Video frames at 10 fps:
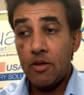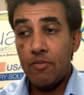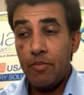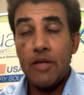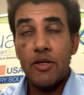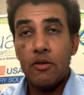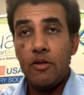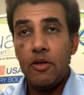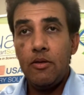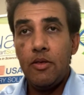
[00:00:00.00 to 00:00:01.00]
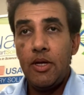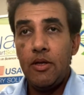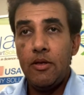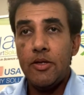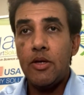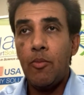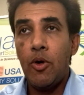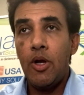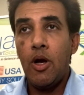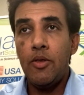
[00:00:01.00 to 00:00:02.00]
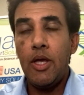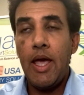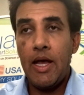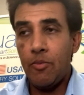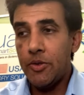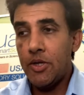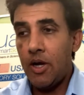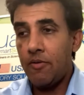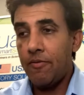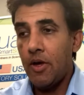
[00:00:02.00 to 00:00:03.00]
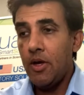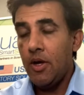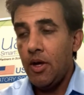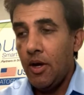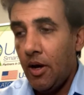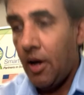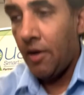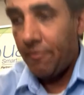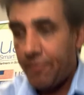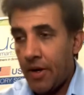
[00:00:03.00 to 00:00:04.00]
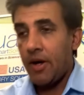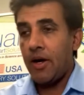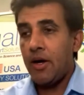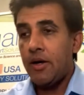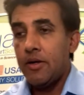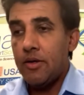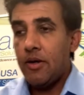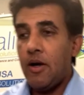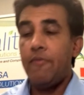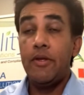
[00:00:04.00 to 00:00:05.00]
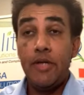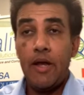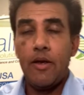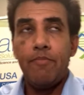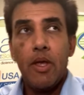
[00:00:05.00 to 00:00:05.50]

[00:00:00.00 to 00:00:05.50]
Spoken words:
basically the summary on the animal side of the data.